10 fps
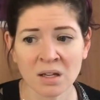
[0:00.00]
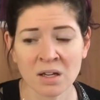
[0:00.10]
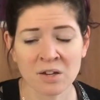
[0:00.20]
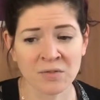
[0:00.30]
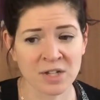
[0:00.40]

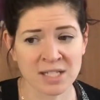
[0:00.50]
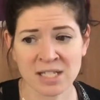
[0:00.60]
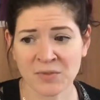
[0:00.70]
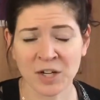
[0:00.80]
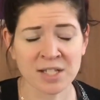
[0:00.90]
First
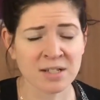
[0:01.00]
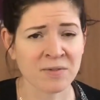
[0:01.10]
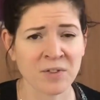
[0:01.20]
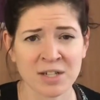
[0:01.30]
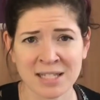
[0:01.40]
things first.
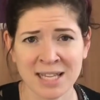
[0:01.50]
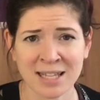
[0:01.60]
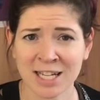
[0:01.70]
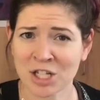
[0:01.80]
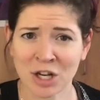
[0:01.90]
First thing
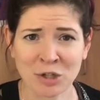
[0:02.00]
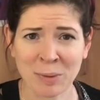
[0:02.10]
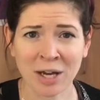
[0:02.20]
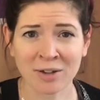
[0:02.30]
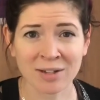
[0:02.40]
that I talked
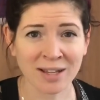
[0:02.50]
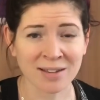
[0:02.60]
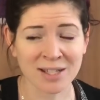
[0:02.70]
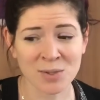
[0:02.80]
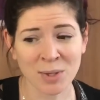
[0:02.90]
about in
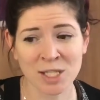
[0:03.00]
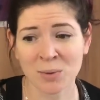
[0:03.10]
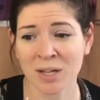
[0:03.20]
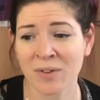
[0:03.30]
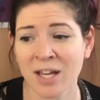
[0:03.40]
the
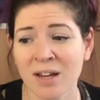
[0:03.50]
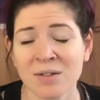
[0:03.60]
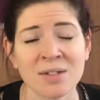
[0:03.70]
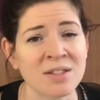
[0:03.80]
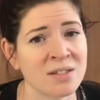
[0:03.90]
2020
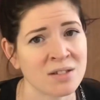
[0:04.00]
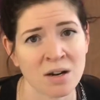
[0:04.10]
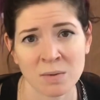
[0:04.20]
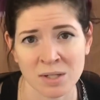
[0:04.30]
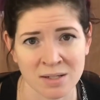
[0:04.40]
video, the
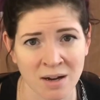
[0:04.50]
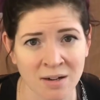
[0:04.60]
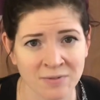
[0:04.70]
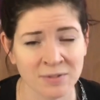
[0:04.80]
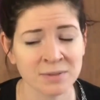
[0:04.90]
Star Wars
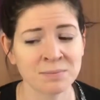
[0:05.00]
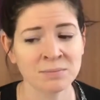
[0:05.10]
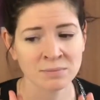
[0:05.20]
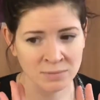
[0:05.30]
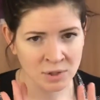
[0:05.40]
scarf,
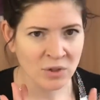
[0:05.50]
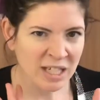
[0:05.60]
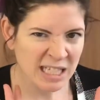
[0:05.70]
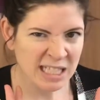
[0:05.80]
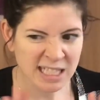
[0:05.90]

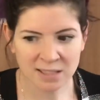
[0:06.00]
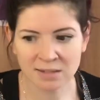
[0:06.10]
crinkling.